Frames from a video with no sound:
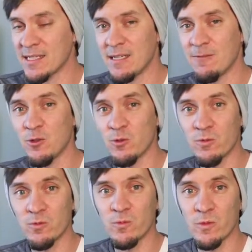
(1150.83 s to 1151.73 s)
And if
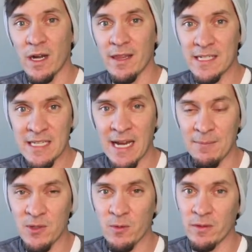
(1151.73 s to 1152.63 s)
you are the
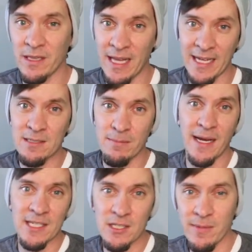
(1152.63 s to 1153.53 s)
type that like to
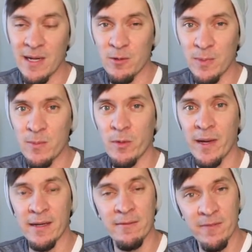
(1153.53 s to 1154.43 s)
mastermind with people
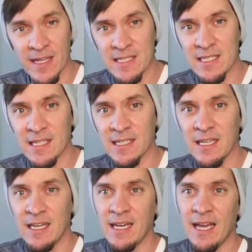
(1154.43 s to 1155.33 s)
about investing,
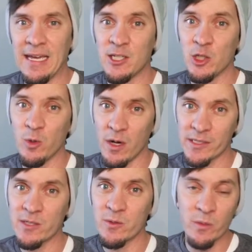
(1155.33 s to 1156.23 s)
and you
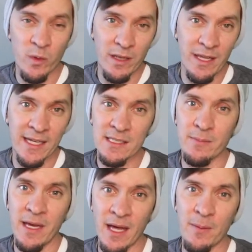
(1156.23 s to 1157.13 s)
also would like
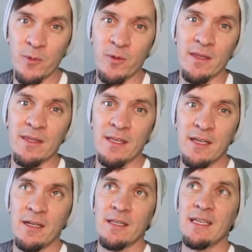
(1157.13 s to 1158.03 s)
some help with
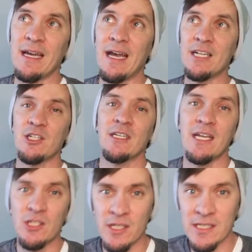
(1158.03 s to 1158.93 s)
the
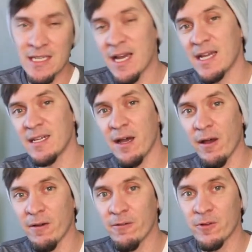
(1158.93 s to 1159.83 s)
education side
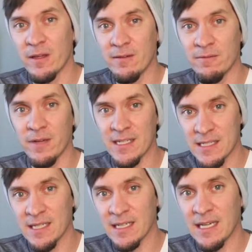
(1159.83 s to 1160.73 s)
of
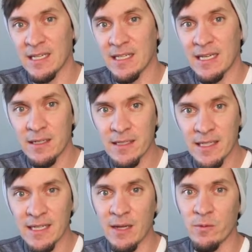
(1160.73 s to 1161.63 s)
investing in
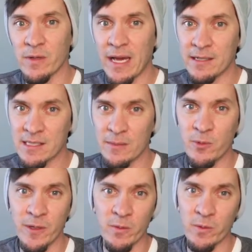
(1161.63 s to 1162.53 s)
Italy, and at some
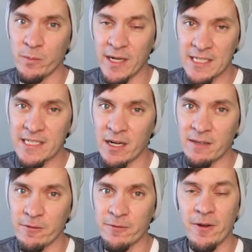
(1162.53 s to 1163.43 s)
point we'll branch out
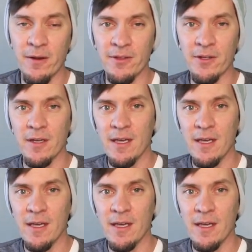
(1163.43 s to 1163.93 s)
even farther.